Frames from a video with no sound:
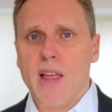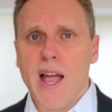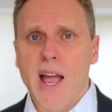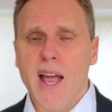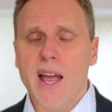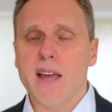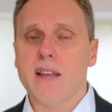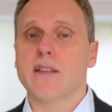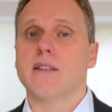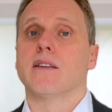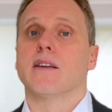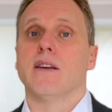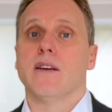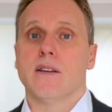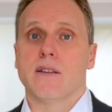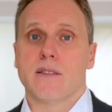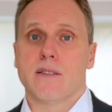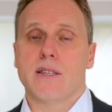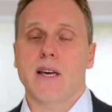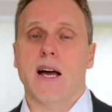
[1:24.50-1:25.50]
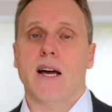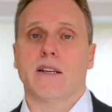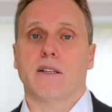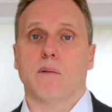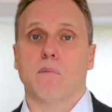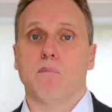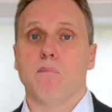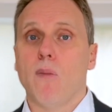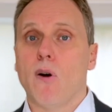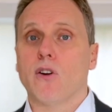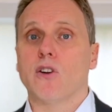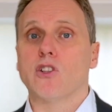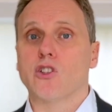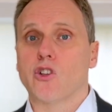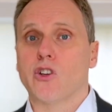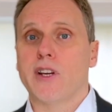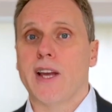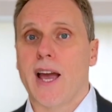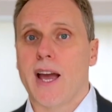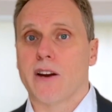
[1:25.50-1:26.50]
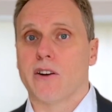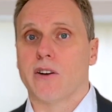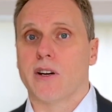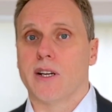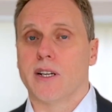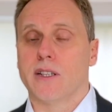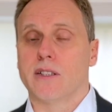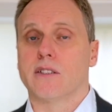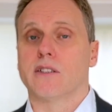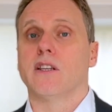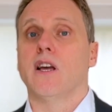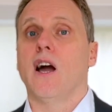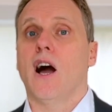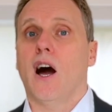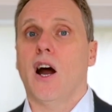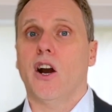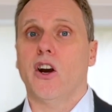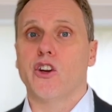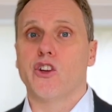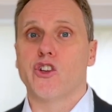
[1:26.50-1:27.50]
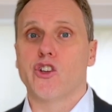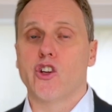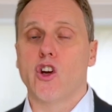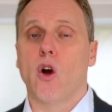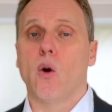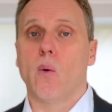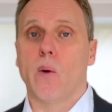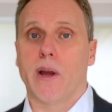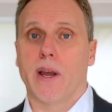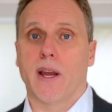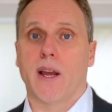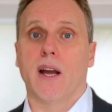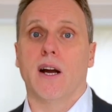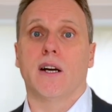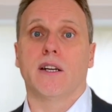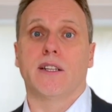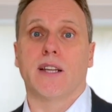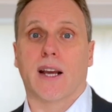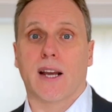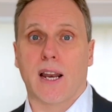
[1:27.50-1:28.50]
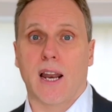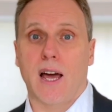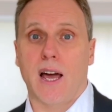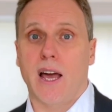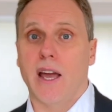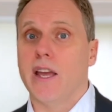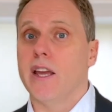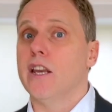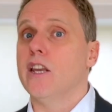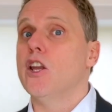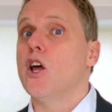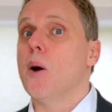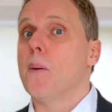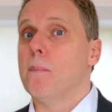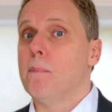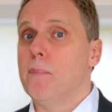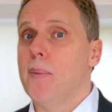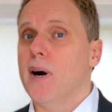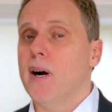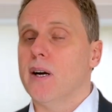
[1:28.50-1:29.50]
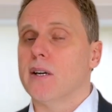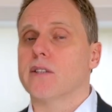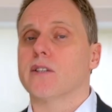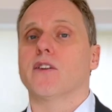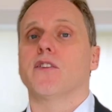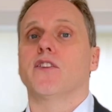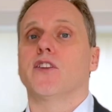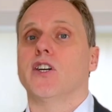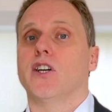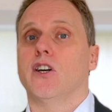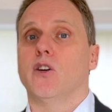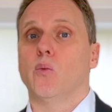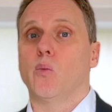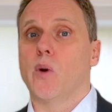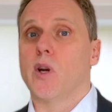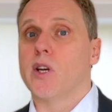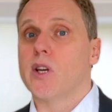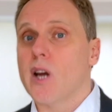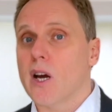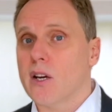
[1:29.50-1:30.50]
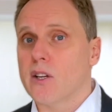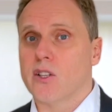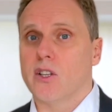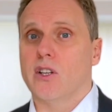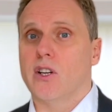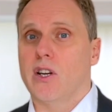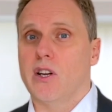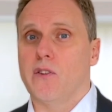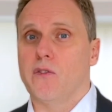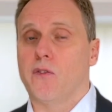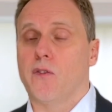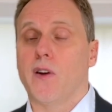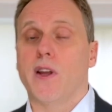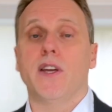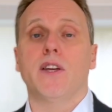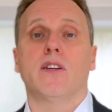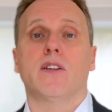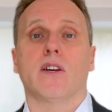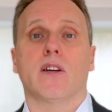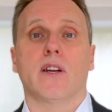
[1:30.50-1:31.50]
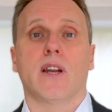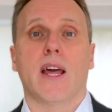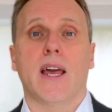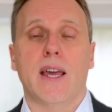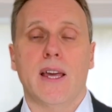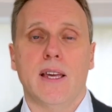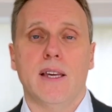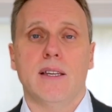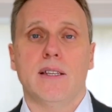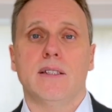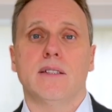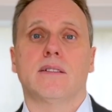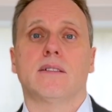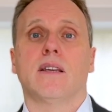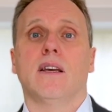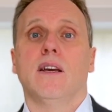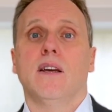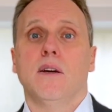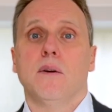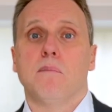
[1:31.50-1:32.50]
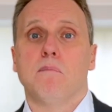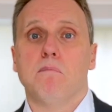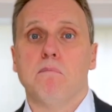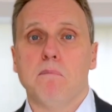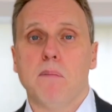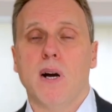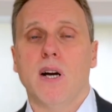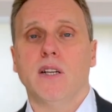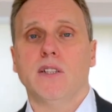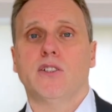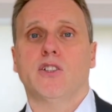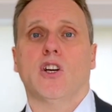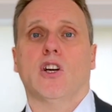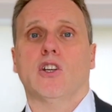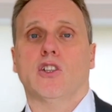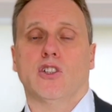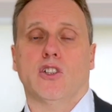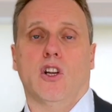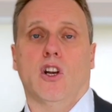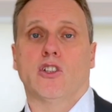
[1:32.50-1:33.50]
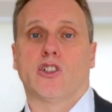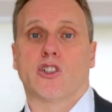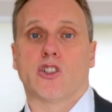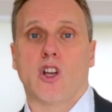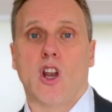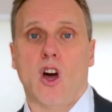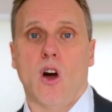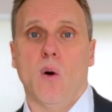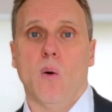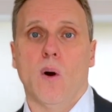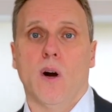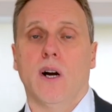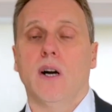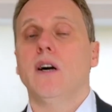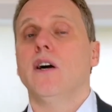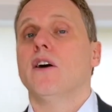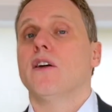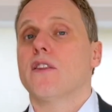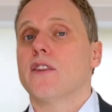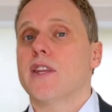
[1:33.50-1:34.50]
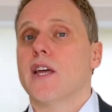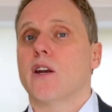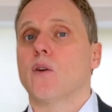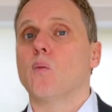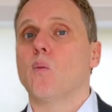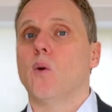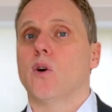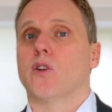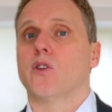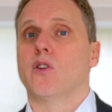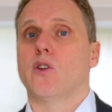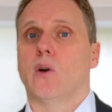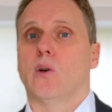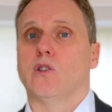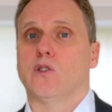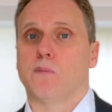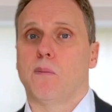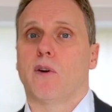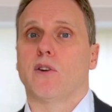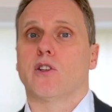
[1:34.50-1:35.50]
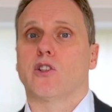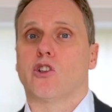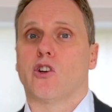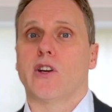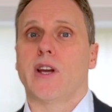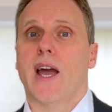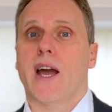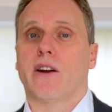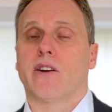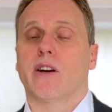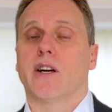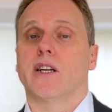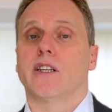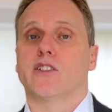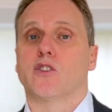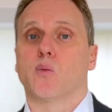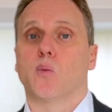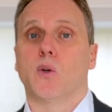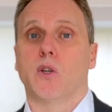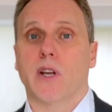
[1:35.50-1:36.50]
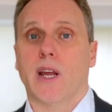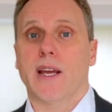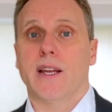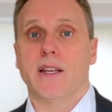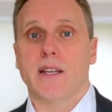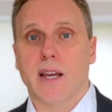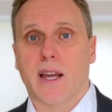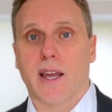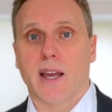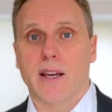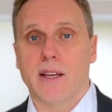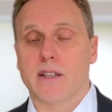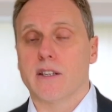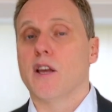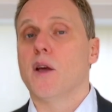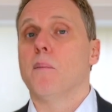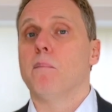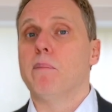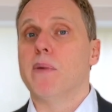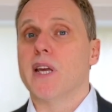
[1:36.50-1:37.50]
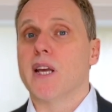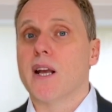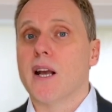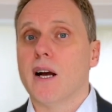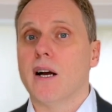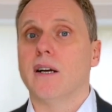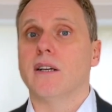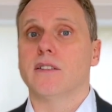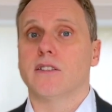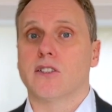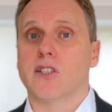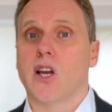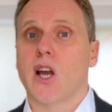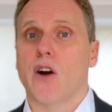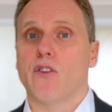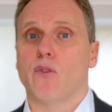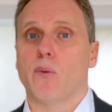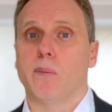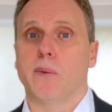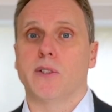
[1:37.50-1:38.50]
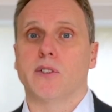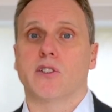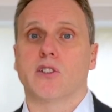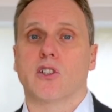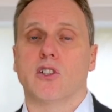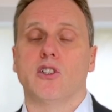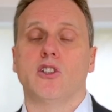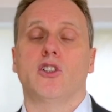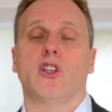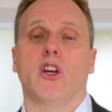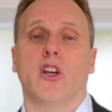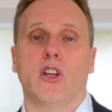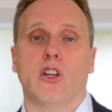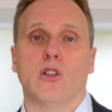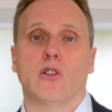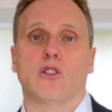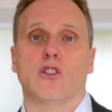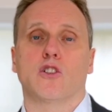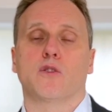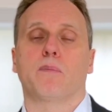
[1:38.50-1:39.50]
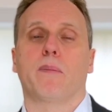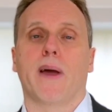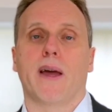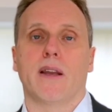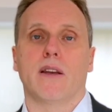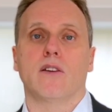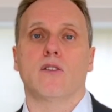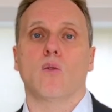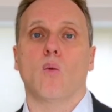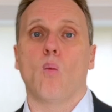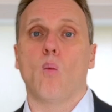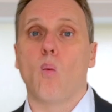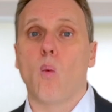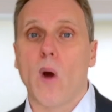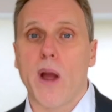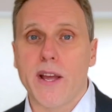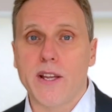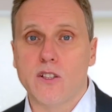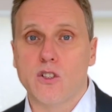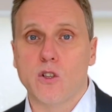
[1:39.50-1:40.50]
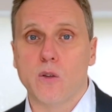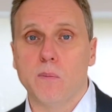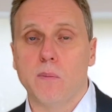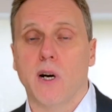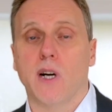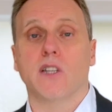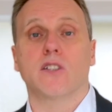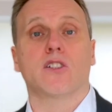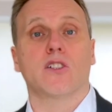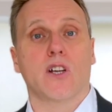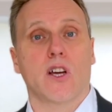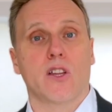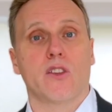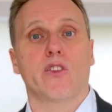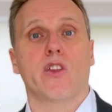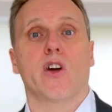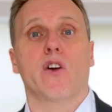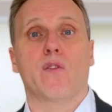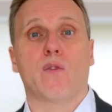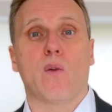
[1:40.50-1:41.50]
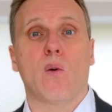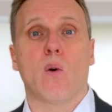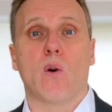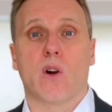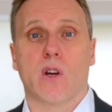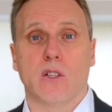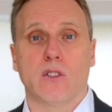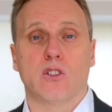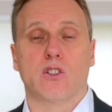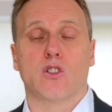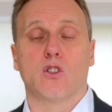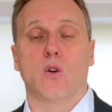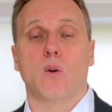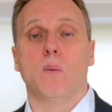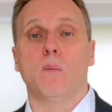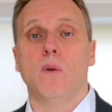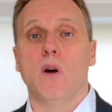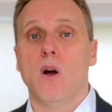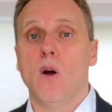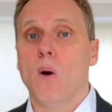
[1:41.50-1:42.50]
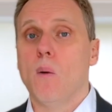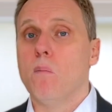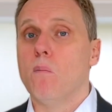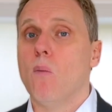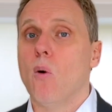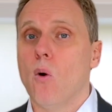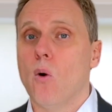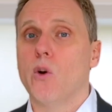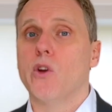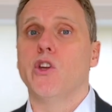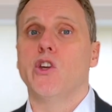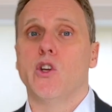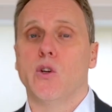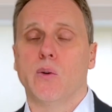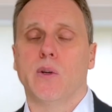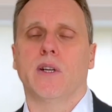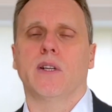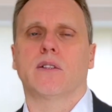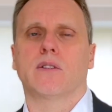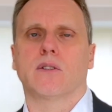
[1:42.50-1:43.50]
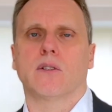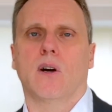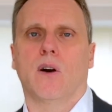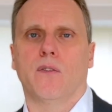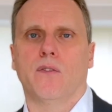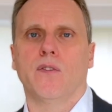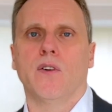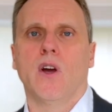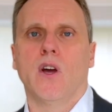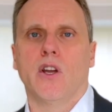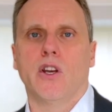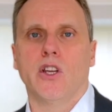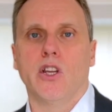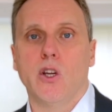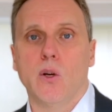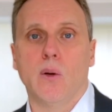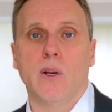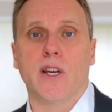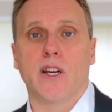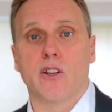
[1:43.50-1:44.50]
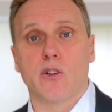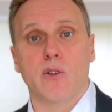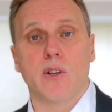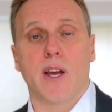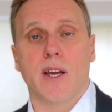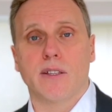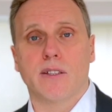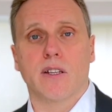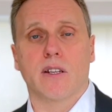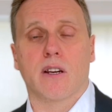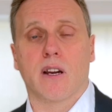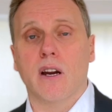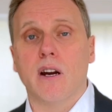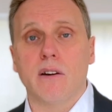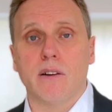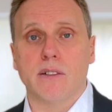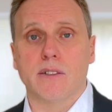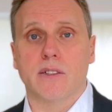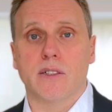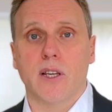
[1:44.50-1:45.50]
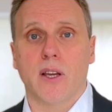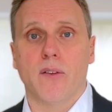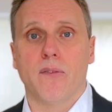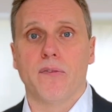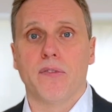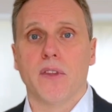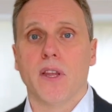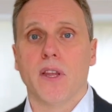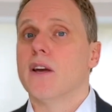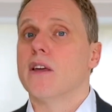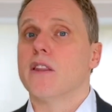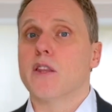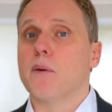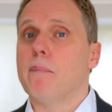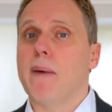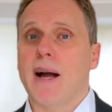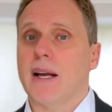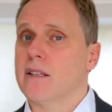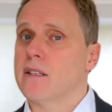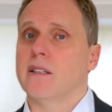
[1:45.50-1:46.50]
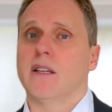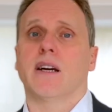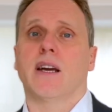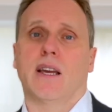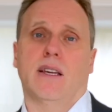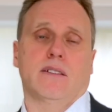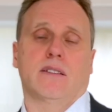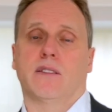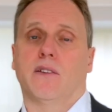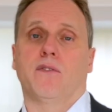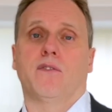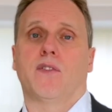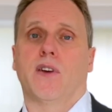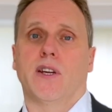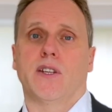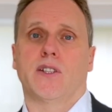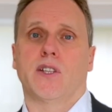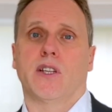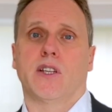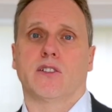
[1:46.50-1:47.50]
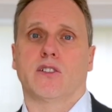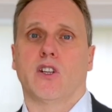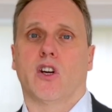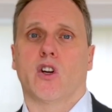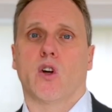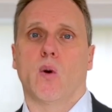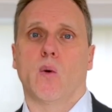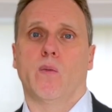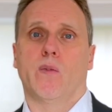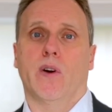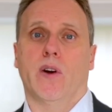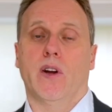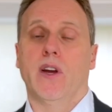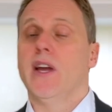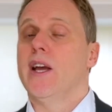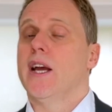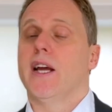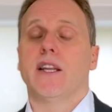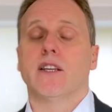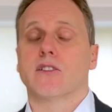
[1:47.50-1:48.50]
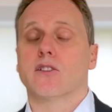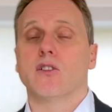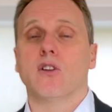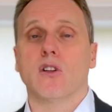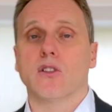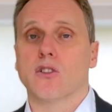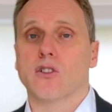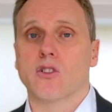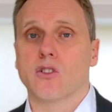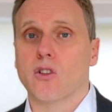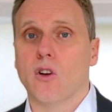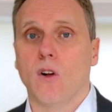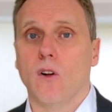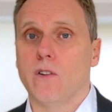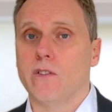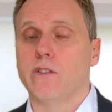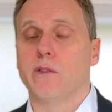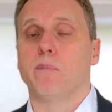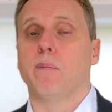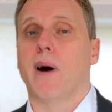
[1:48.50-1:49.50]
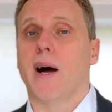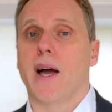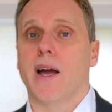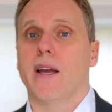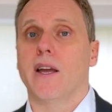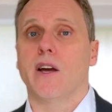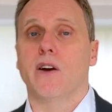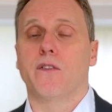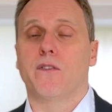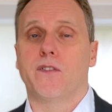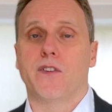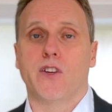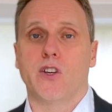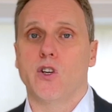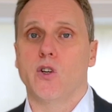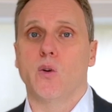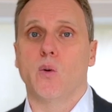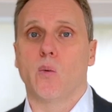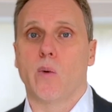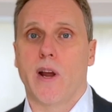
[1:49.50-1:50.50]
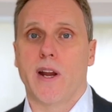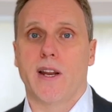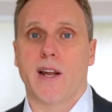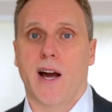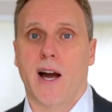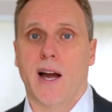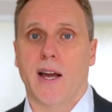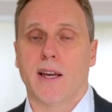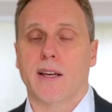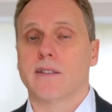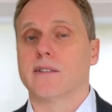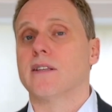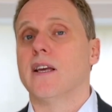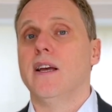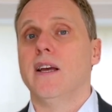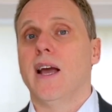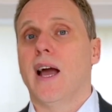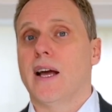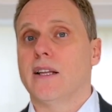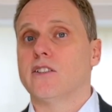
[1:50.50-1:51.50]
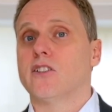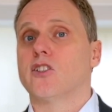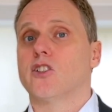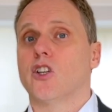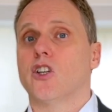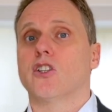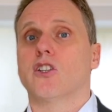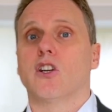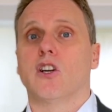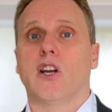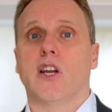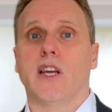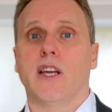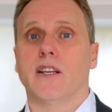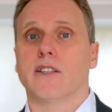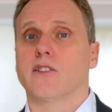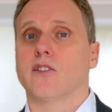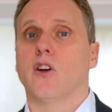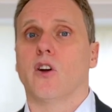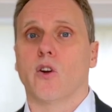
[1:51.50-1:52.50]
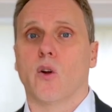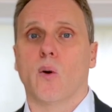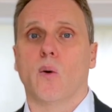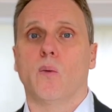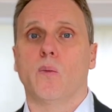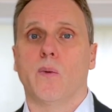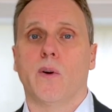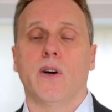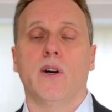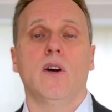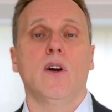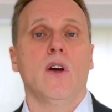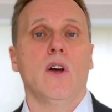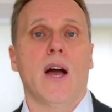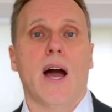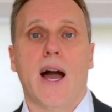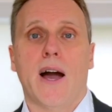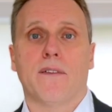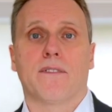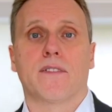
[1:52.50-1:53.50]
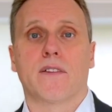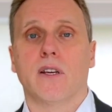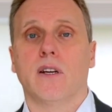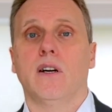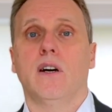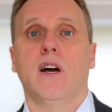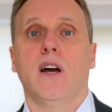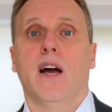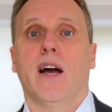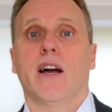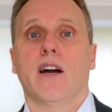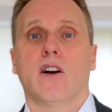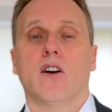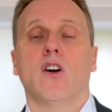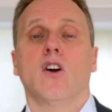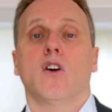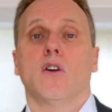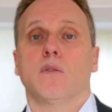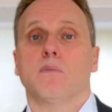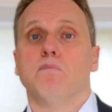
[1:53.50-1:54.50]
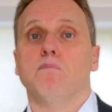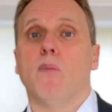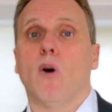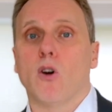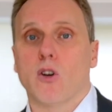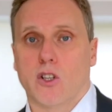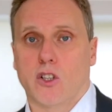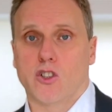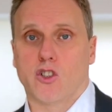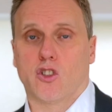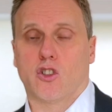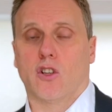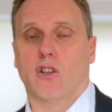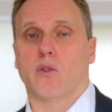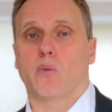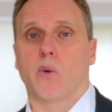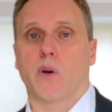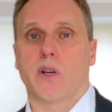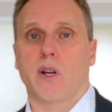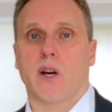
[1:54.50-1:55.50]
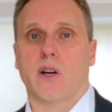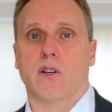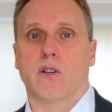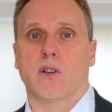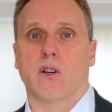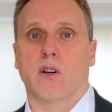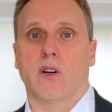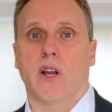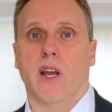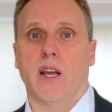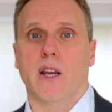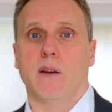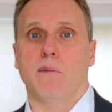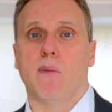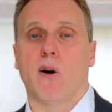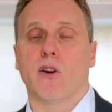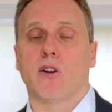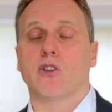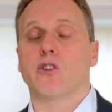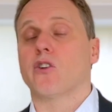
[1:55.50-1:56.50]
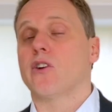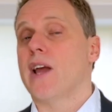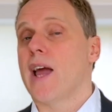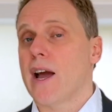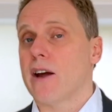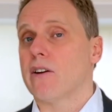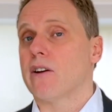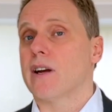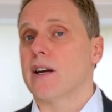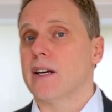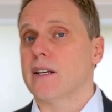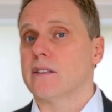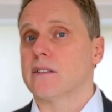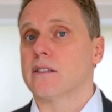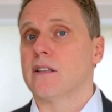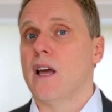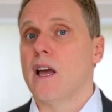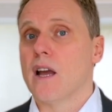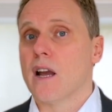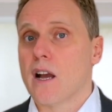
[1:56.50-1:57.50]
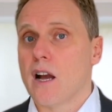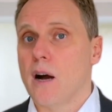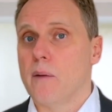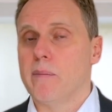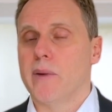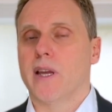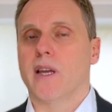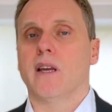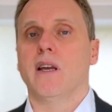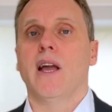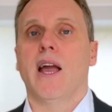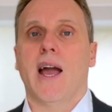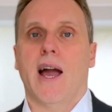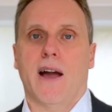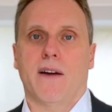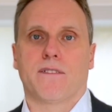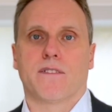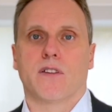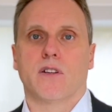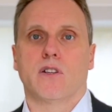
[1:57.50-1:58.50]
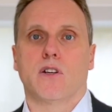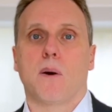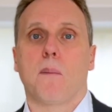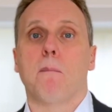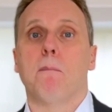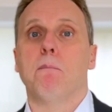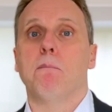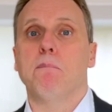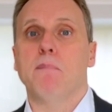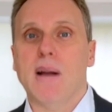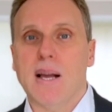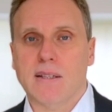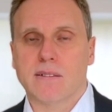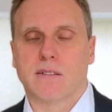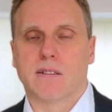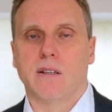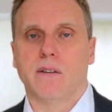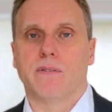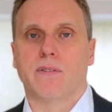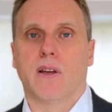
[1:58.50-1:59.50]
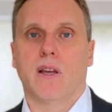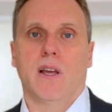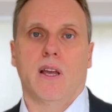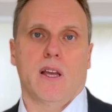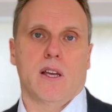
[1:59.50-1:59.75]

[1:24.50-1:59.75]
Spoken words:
And that monetary aggregates are showing a decline, but the reduction in inflation is much slower than what those monetary aggregates would indicate, because governments continue to spend way too much and therefore consume more units of newly created currency. The battle against inflation is not over. It is not solved by a few rate hikes, and certainly it's not over after a modest reduction in monetary aggregates coming after a massive